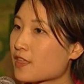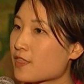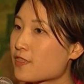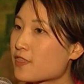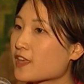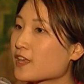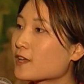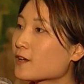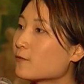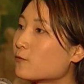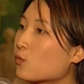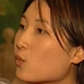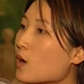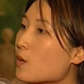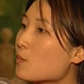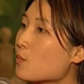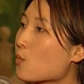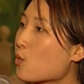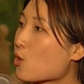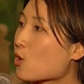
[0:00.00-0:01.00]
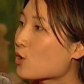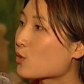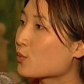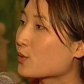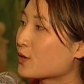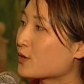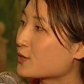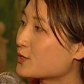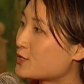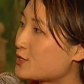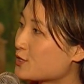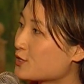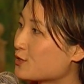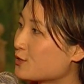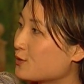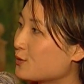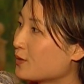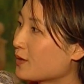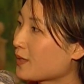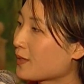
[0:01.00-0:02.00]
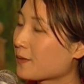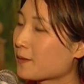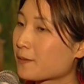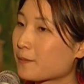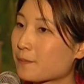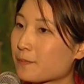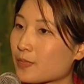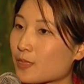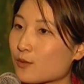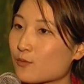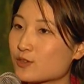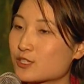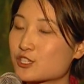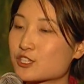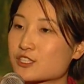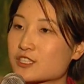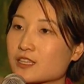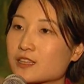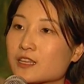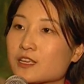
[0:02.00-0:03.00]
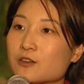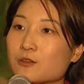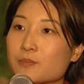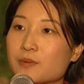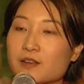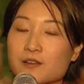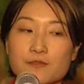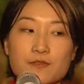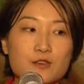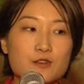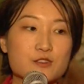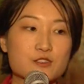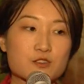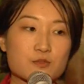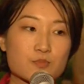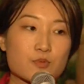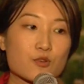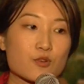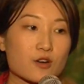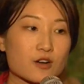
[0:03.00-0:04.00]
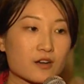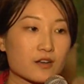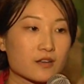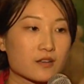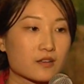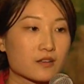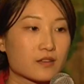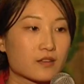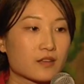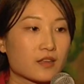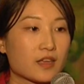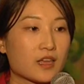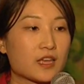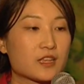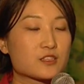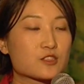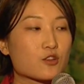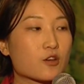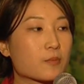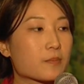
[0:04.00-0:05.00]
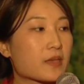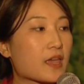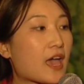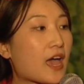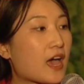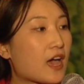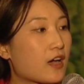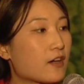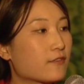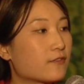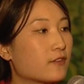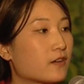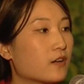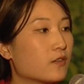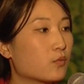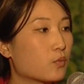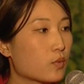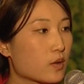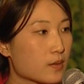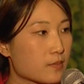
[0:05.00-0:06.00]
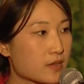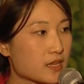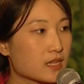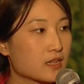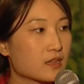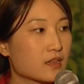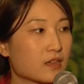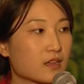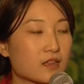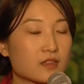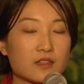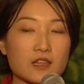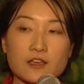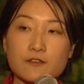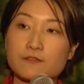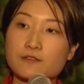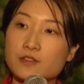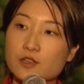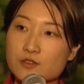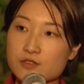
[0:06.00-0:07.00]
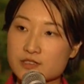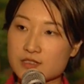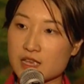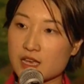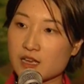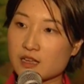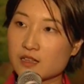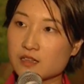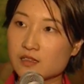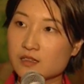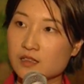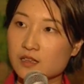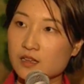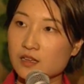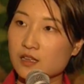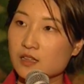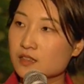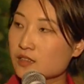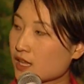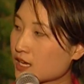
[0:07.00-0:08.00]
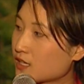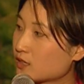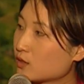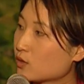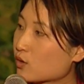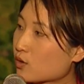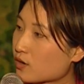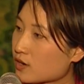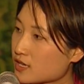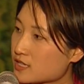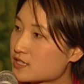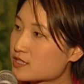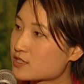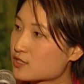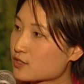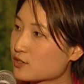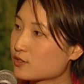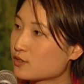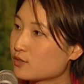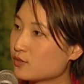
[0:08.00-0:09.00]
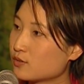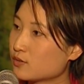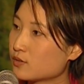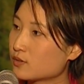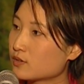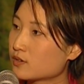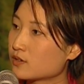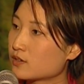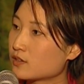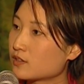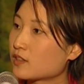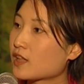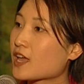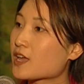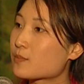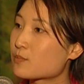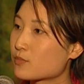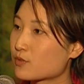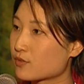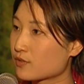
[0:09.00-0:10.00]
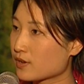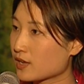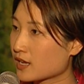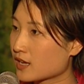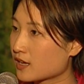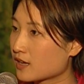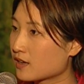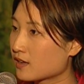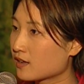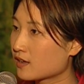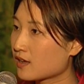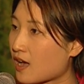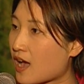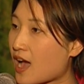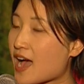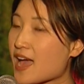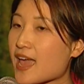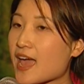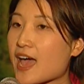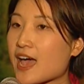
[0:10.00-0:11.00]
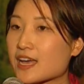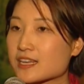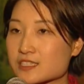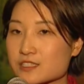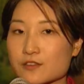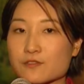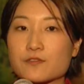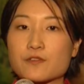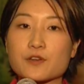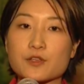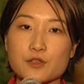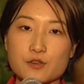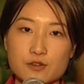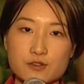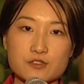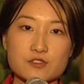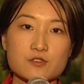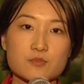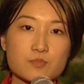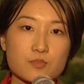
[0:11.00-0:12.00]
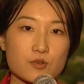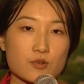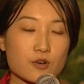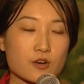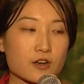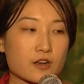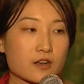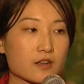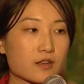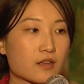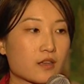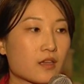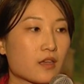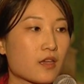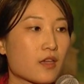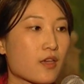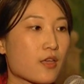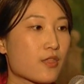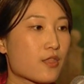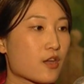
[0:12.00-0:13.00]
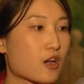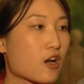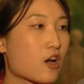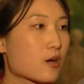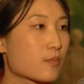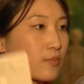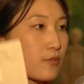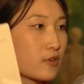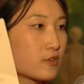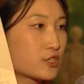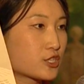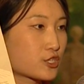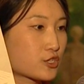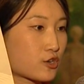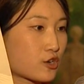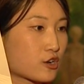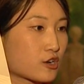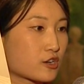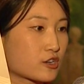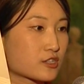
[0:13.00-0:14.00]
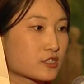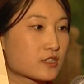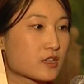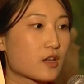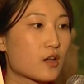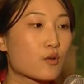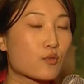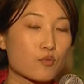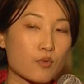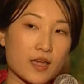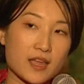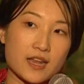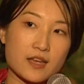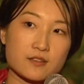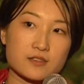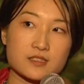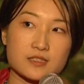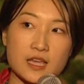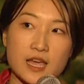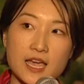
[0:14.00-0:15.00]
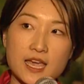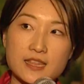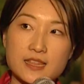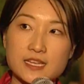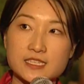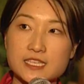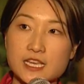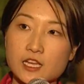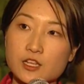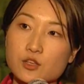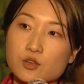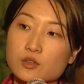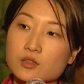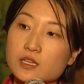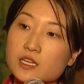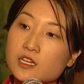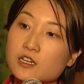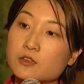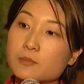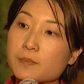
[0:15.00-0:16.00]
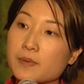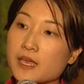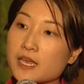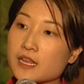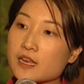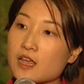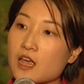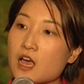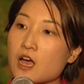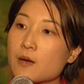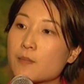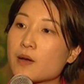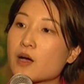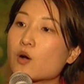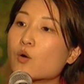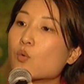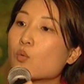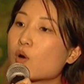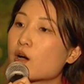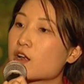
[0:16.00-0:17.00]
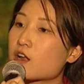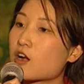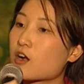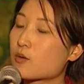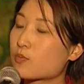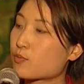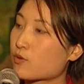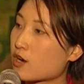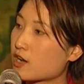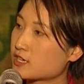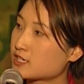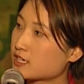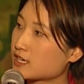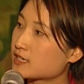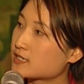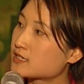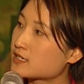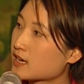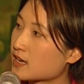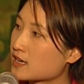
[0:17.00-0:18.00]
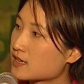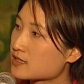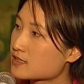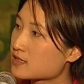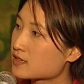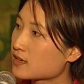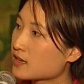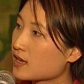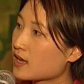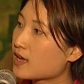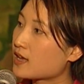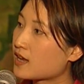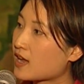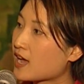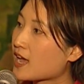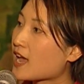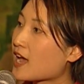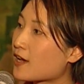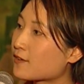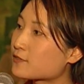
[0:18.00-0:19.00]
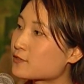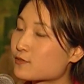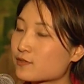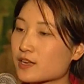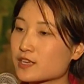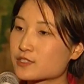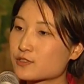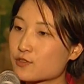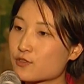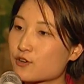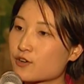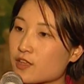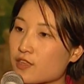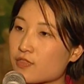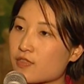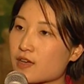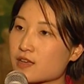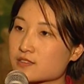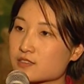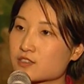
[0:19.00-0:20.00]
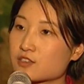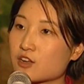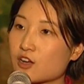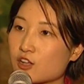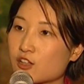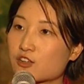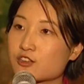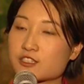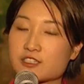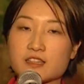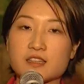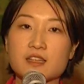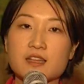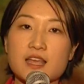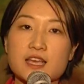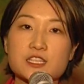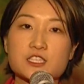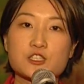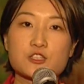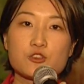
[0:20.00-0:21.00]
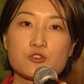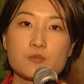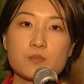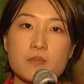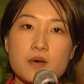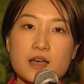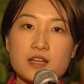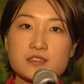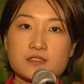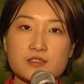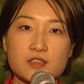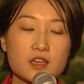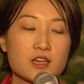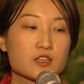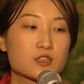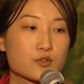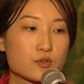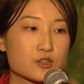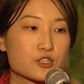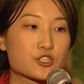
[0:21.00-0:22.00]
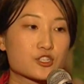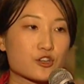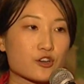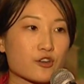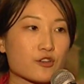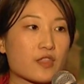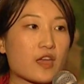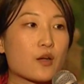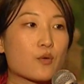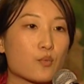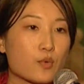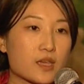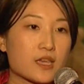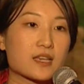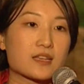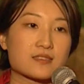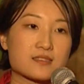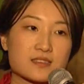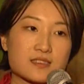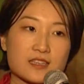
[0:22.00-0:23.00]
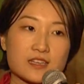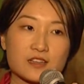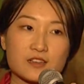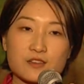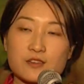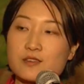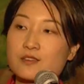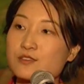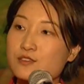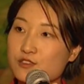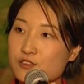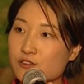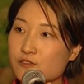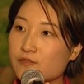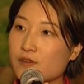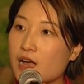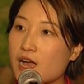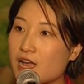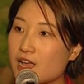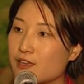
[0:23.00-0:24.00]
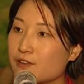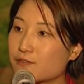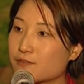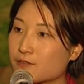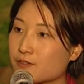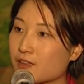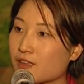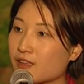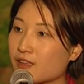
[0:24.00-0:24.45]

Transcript: Think of what more we could do with just a little bit of your support. And so, on behalf of women like Flozell, like Lori Sue, like Maria, I ask for your support. There are brochures right outside that tell you a little bit about what our project does. And I have to raise $30,000 in the next two months to ensure that we can still survive.